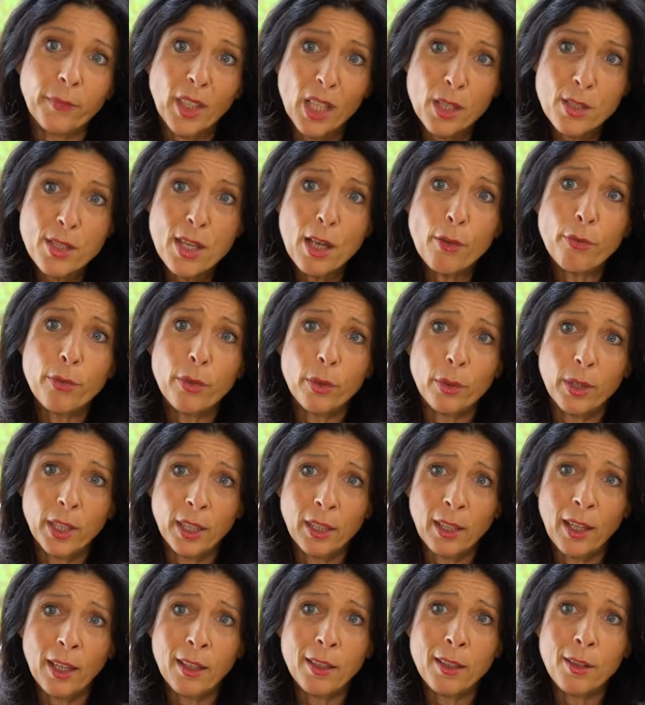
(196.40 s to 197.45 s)

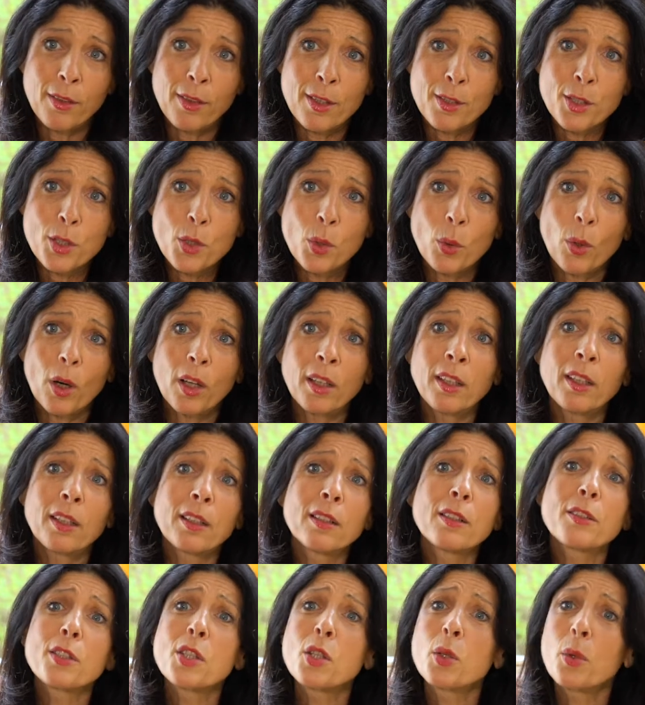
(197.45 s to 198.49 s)
suffering under this chronic
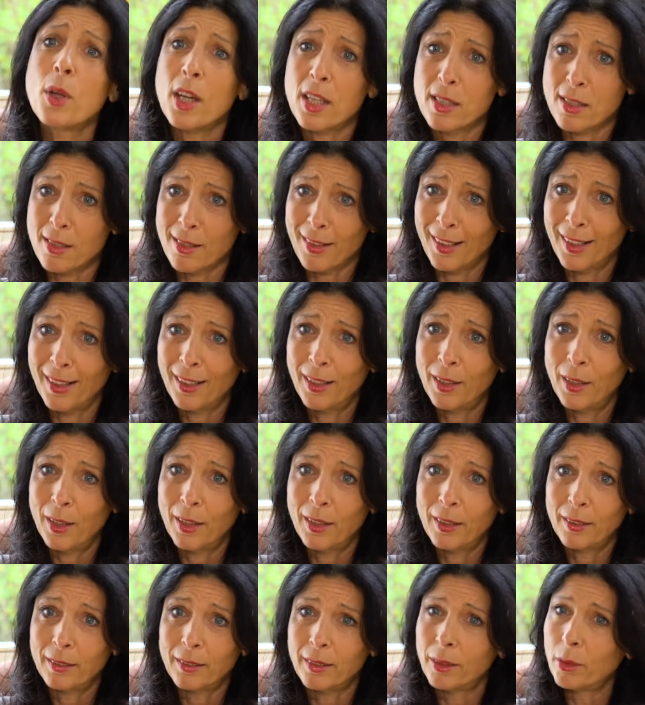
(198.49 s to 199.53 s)
stress.
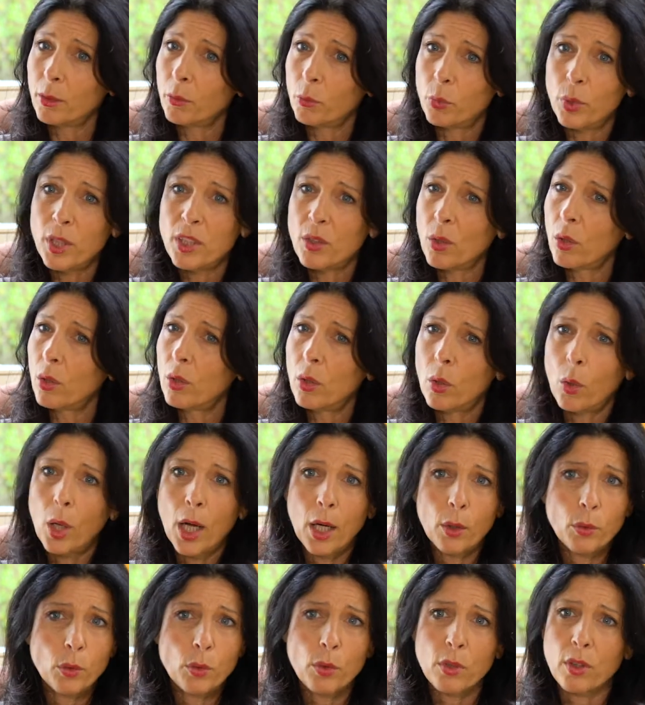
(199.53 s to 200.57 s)
No, we don't know
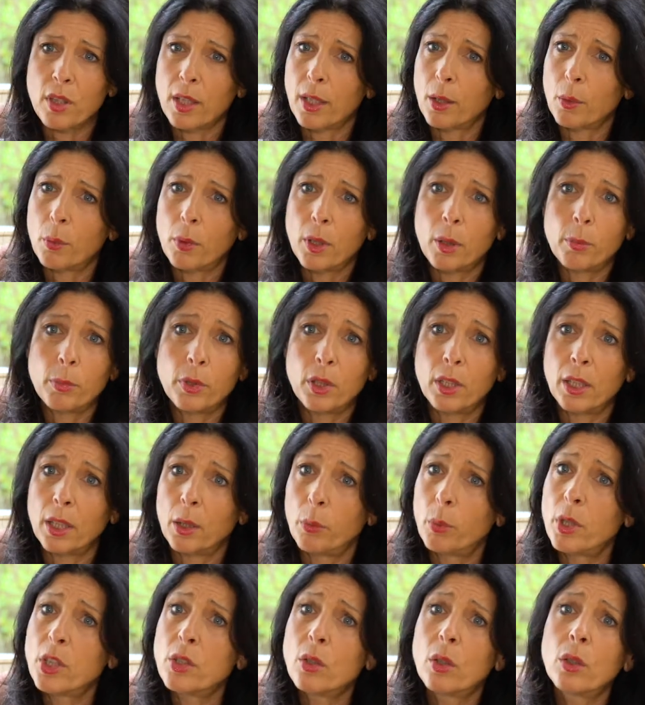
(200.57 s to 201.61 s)
how to think properly.
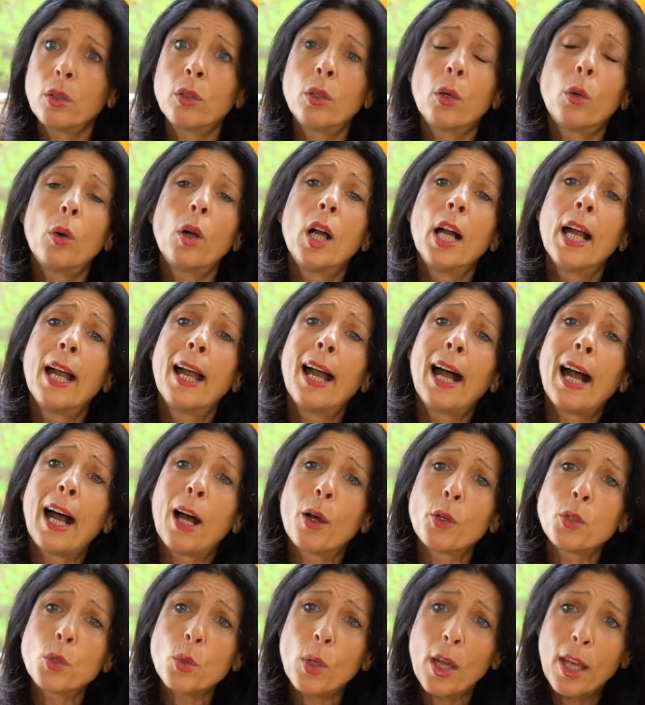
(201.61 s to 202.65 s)
We don't know
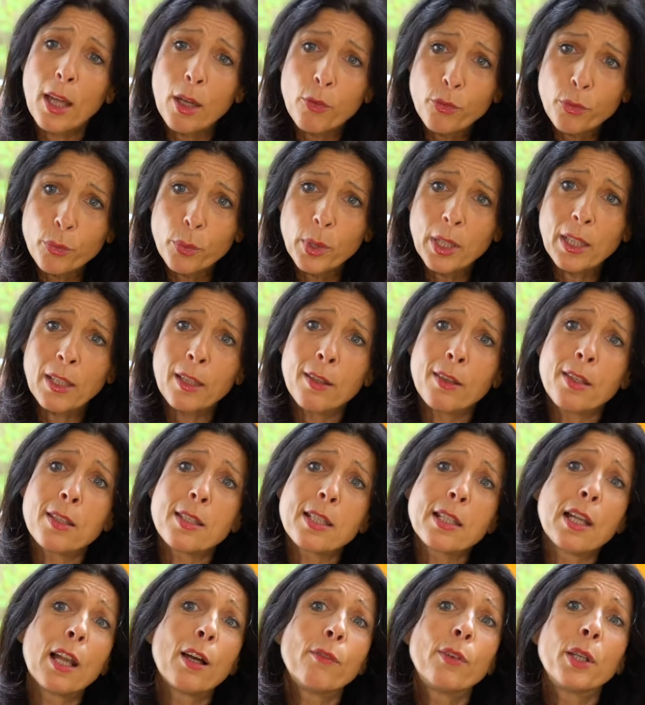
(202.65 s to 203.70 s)
how to have really
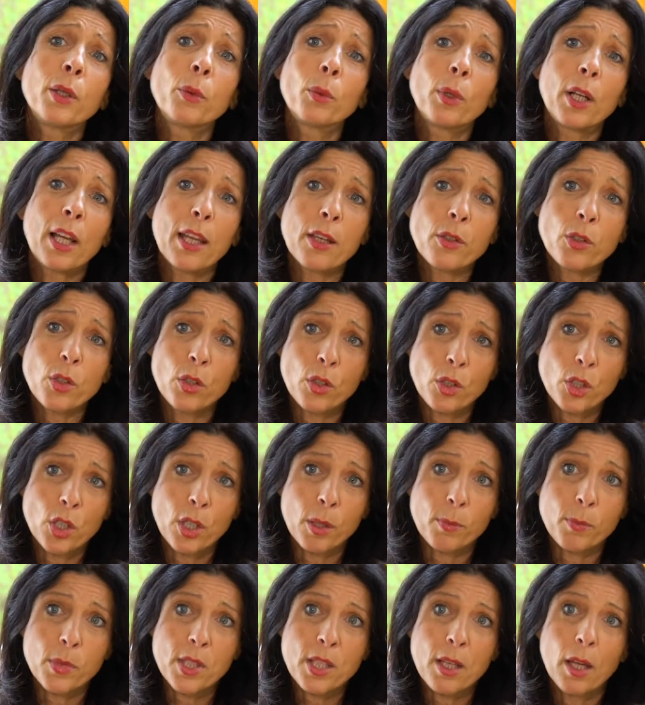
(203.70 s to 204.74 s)
this loving
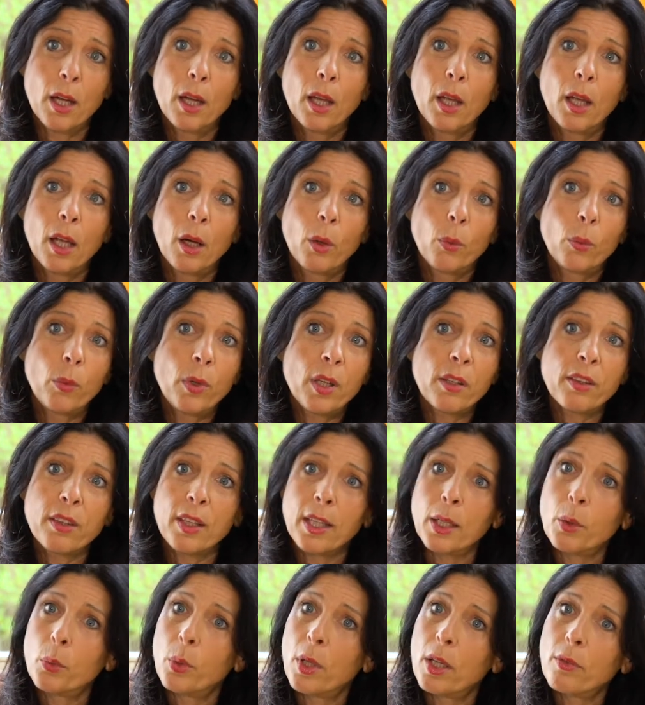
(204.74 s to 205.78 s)
relationships. We
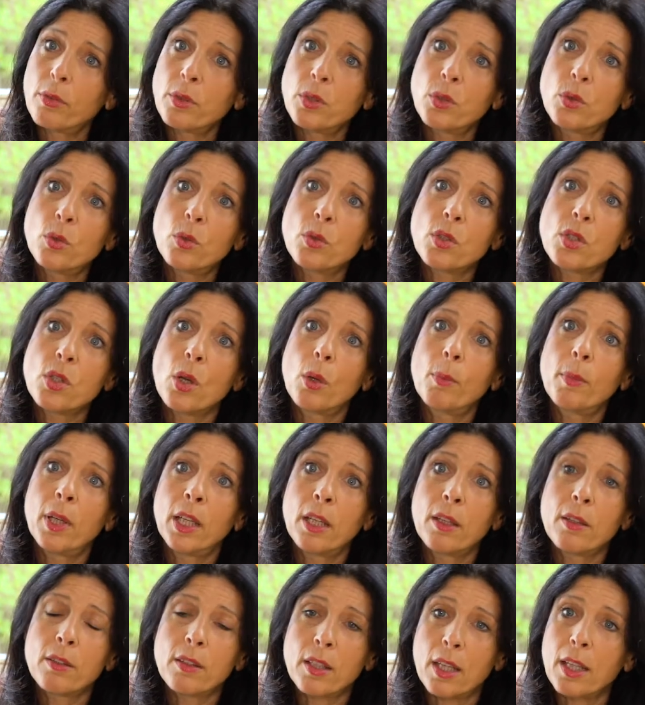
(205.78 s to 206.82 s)
think we have to do so
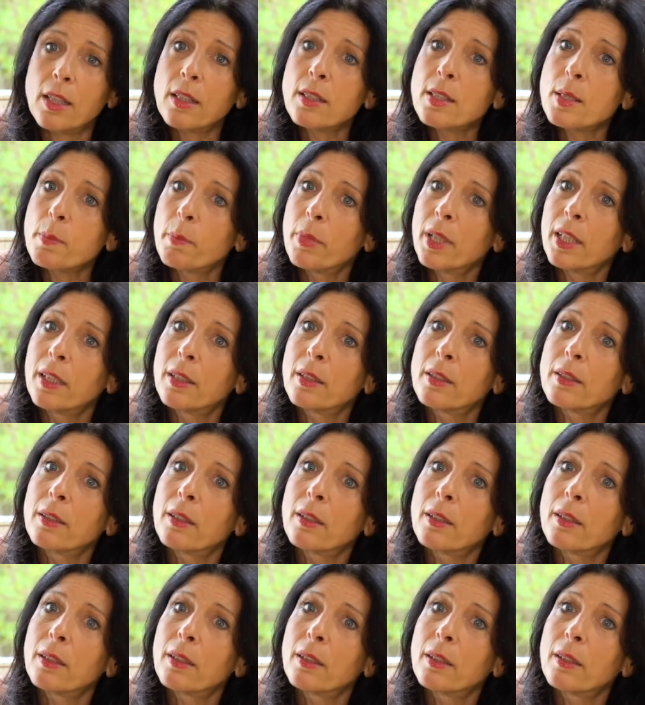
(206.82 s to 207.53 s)
many things, but